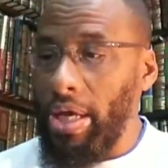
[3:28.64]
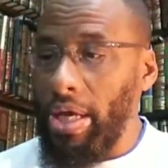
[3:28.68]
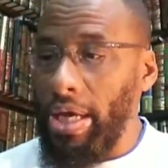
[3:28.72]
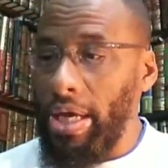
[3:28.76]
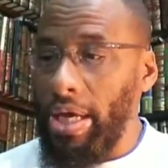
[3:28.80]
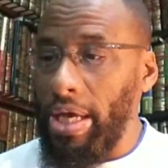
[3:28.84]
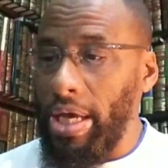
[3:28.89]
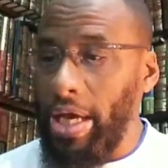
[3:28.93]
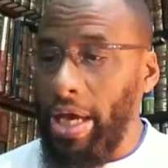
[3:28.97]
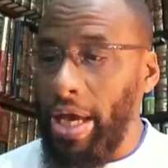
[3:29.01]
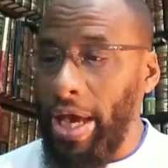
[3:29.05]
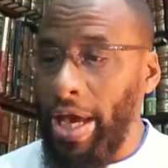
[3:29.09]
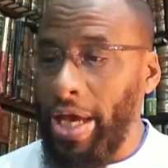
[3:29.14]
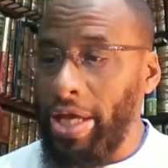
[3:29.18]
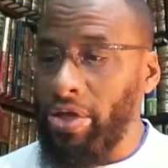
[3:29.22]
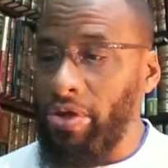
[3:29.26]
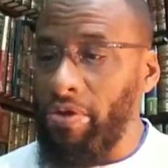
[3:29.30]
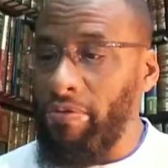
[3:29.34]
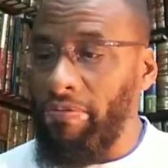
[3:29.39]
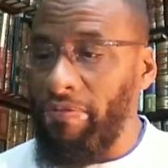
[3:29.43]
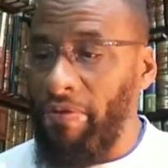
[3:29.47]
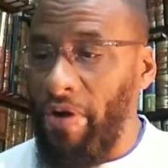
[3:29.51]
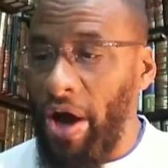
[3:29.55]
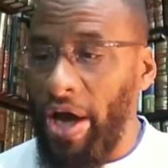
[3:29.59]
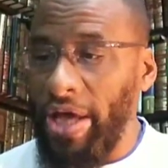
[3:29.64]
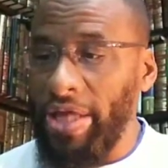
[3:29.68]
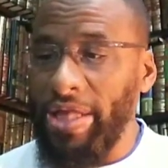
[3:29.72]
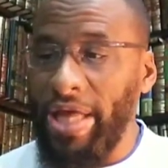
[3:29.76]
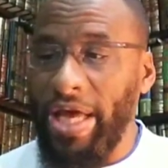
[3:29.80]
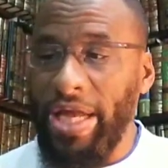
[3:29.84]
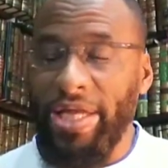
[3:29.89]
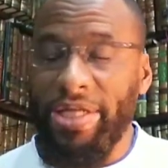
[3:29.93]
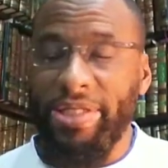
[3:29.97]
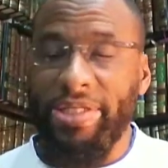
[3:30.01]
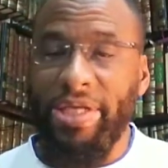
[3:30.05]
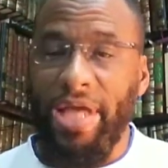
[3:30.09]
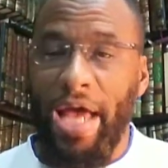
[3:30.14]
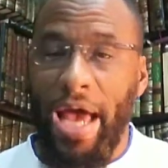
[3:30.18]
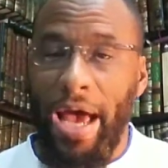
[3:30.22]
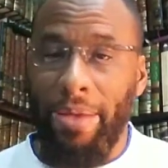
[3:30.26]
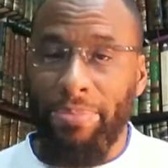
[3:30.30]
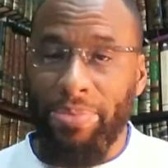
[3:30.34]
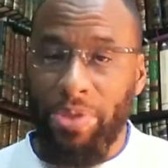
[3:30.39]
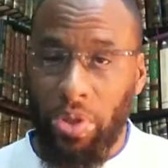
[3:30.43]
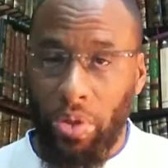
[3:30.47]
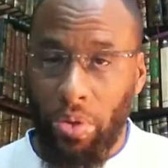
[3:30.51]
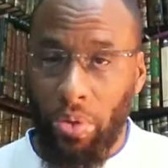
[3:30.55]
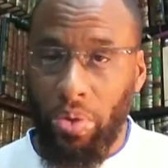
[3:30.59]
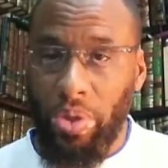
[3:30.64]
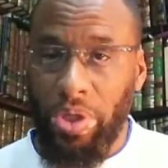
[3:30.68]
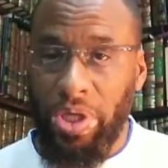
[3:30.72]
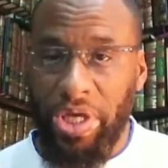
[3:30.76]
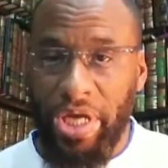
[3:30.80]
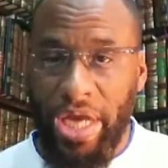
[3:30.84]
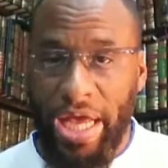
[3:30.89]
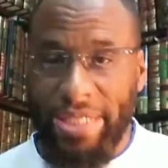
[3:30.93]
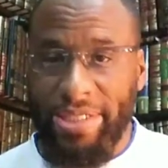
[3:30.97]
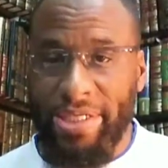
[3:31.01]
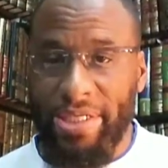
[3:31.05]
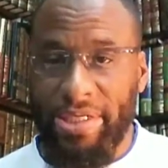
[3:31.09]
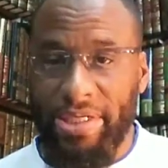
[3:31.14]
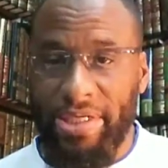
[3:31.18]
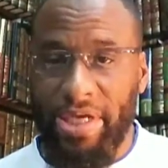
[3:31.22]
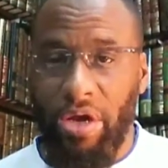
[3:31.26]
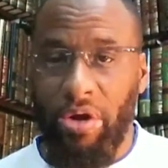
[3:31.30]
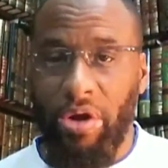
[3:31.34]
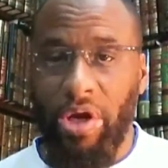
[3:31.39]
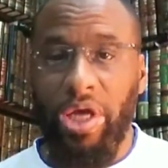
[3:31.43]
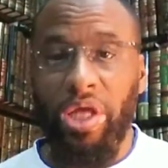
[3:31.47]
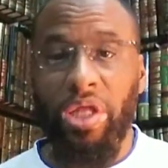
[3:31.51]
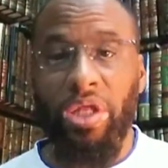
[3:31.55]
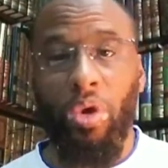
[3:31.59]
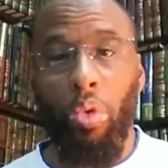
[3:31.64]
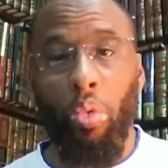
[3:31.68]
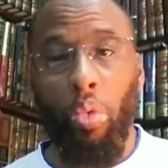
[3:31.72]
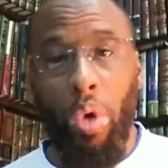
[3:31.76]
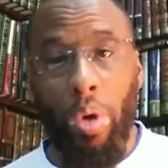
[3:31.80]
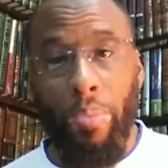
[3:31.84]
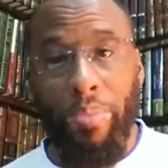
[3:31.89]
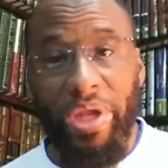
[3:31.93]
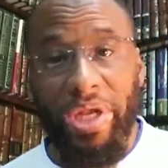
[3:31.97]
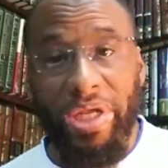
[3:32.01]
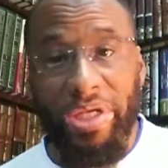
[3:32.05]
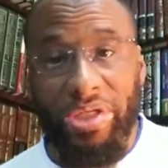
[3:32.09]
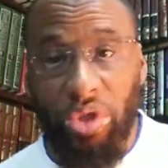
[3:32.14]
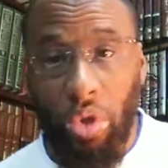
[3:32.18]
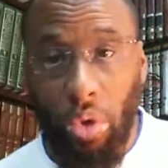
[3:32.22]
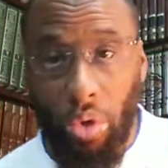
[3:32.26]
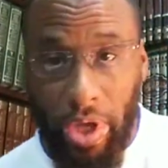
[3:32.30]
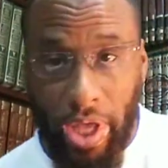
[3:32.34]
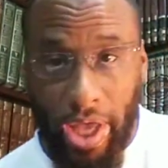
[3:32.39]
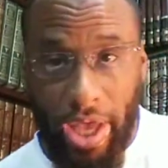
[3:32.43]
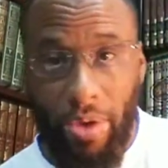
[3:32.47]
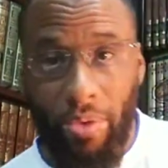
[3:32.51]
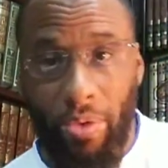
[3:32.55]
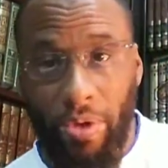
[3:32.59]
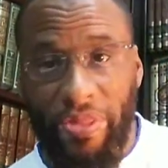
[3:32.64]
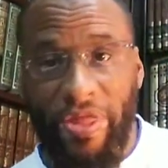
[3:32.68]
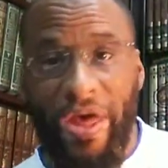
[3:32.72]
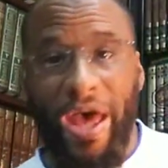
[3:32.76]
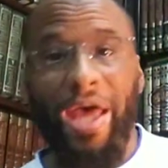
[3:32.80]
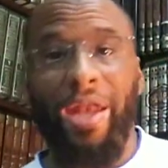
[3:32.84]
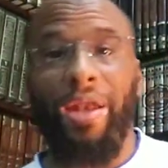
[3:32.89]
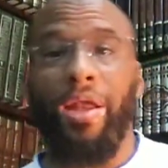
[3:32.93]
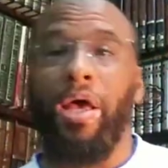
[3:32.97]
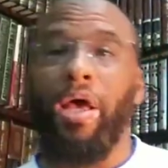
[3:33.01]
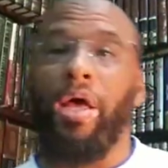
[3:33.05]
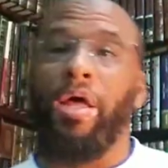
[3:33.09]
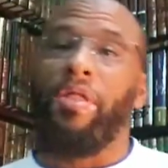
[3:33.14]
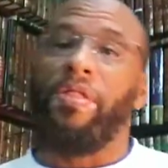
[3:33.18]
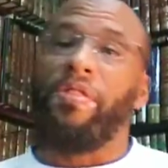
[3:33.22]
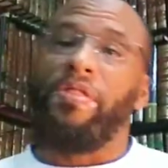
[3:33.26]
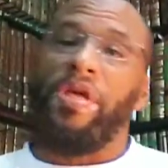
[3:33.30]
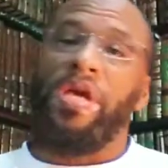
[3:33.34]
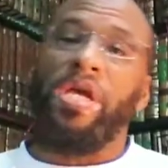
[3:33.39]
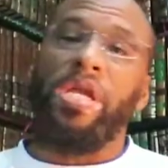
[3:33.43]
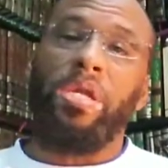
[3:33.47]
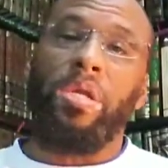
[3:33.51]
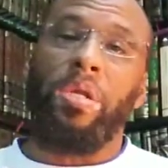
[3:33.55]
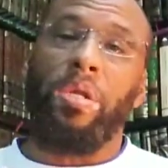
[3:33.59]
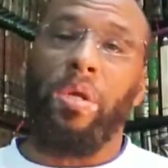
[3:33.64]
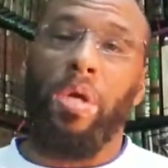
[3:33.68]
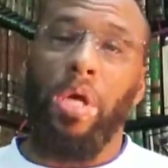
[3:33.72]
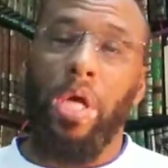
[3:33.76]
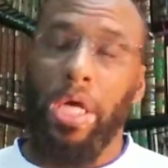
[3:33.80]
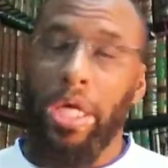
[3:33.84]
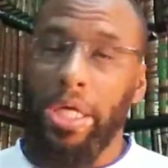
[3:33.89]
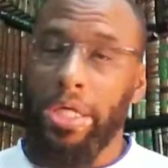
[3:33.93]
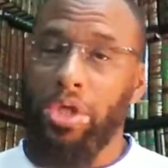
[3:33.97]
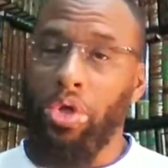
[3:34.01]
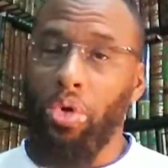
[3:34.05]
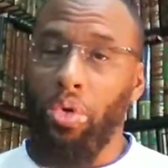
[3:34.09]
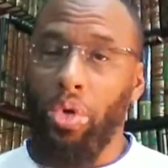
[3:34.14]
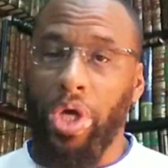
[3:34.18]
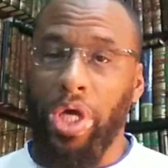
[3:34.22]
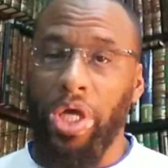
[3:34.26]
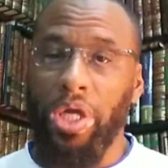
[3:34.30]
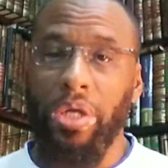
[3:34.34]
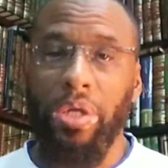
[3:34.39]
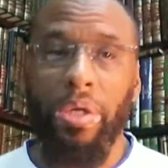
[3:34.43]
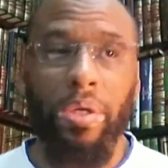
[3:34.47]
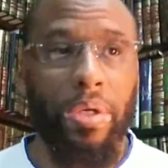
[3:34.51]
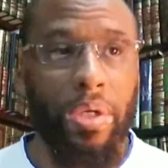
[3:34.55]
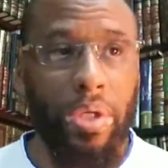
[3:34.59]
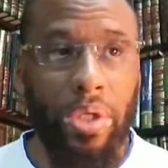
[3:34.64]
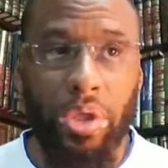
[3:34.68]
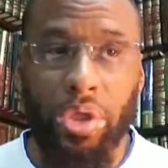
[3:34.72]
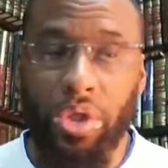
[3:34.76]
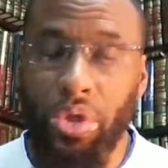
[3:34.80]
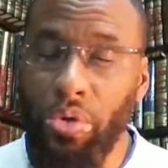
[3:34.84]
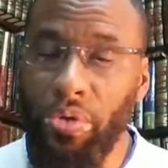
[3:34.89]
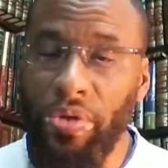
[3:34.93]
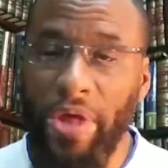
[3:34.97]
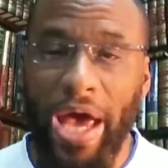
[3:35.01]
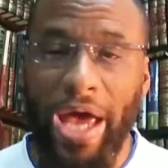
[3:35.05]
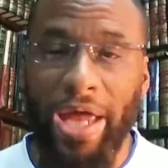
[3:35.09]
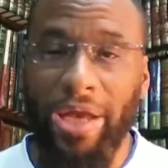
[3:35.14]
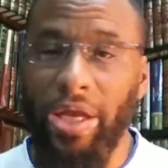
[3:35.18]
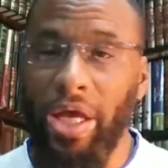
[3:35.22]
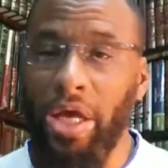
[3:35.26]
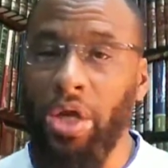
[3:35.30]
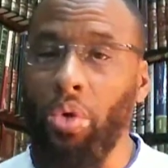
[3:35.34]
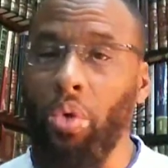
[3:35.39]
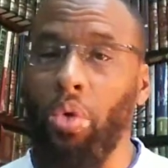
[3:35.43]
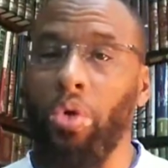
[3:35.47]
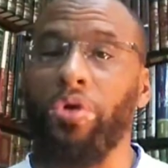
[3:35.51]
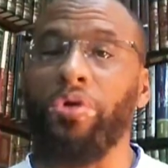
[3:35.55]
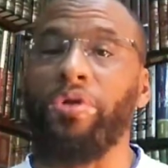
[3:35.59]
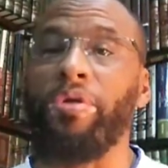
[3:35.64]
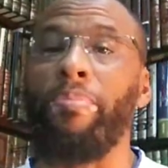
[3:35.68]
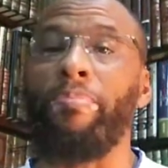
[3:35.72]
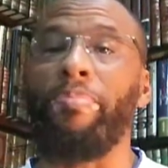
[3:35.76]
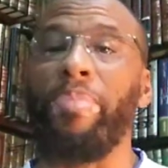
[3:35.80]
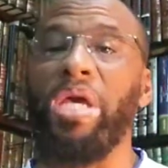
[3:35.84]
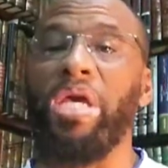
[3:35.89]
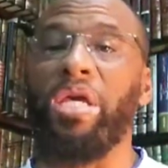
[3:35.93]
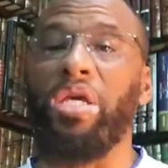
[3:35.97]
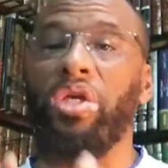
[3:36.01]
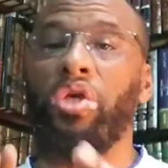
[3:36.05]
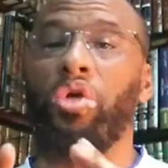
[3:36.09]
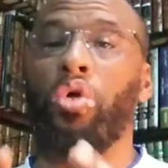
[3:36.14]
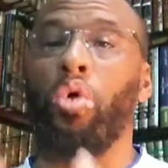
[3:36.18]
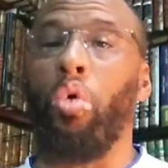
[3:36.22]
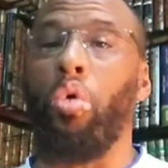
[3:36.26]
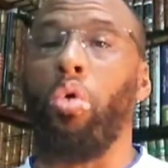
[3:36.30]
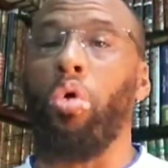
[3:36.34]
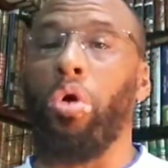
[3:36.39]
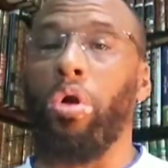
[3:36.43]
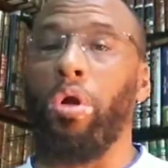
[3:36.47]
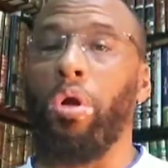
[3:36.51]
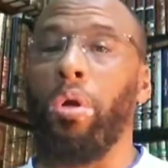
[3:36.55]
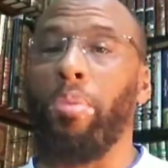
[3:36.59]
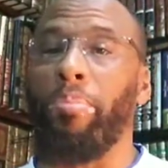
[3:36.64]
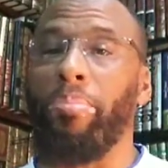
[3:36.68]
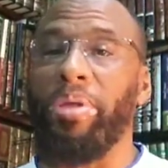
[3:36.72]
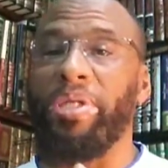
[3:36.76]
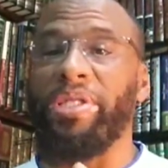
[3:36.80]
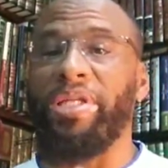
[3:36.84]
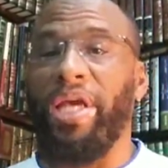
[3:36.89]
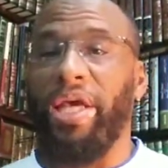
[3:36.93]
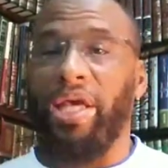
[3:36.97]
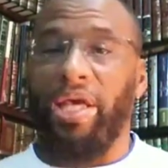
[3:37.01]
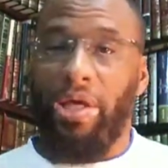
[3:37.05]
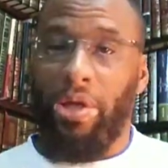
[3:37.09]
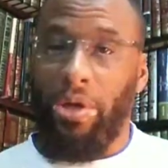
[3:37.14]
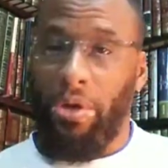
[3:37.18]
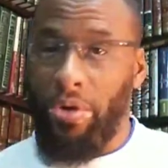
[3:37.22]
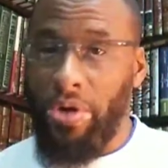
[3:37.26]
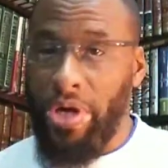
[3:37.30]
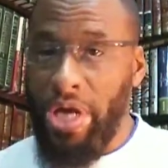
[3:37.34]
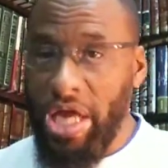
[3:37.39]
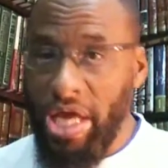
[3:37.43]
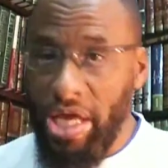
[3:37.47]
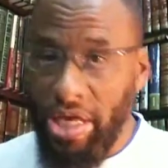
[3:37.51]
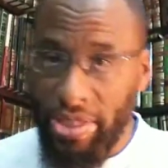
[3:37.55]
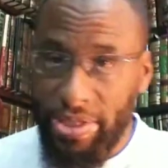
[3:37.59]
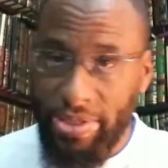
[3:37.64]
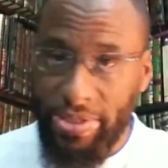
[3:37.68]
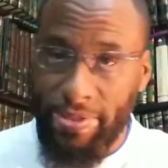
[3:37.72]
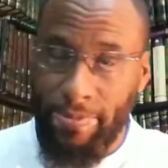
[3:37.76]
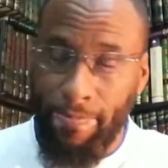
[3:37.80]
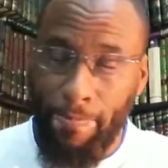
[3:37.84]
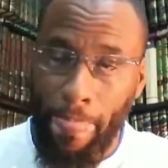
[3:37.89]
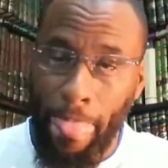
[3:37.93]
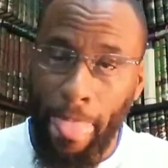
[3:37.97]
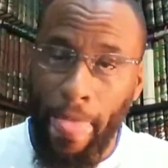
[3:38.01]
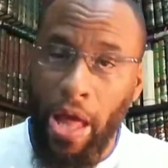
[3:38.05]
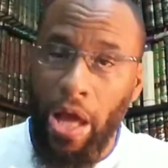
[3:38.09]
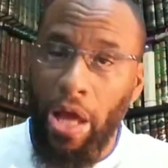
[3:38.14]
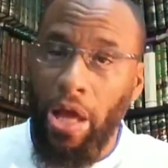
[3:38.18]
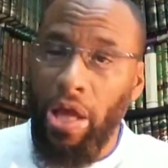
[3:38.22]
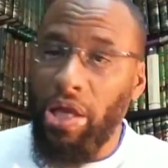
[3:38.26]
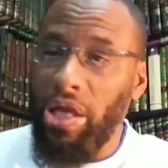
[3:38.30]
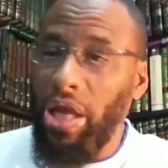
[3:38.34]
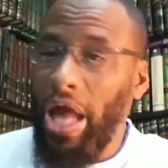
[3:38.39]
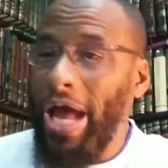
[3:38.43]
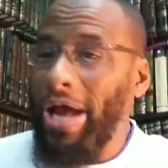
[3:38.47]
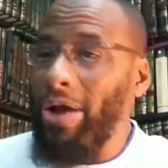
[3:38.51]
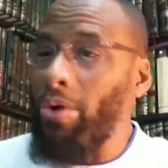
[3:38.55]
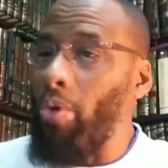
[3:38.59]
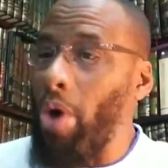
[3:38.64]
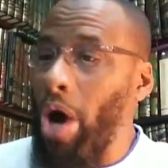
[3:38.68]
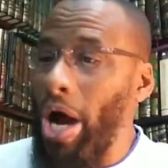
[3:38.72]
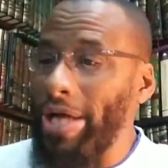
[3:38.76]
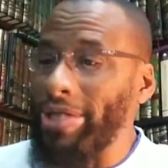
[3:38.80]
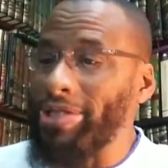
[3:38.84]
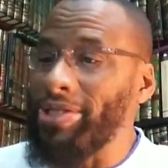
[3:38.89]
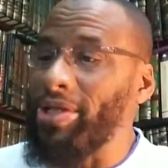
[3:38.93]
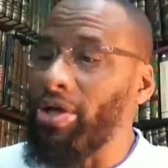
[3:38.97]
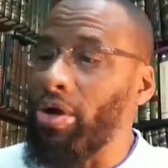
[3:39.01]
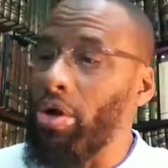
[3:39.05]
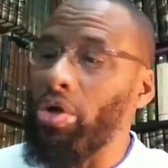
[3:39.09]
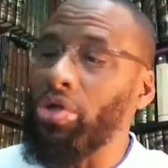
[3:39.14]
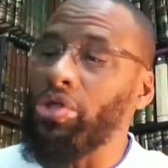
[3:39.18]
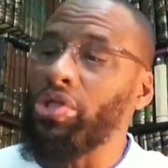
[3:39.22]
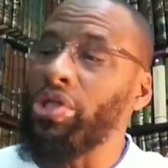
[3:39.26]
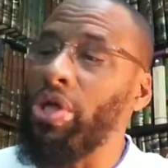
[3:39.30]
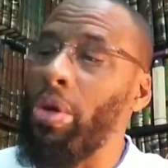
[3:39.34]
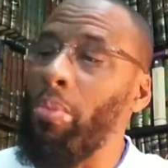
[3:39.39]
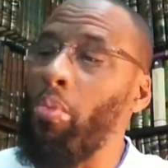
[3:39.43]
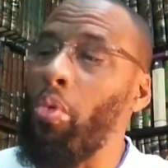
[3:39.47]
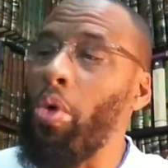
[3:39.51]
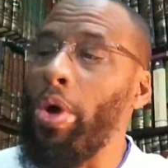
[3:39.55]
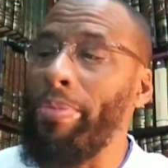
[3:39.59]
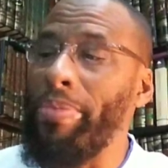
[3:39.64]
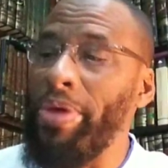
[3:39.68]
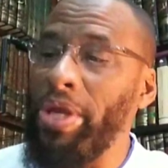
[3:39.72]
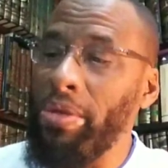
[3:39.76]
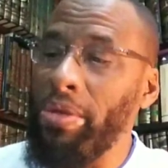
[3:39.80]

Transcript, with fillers: and you find that it's absolutely necessary and the woman is okay with that, then you can do that in order to meet your particular needs. Likewise, there are some women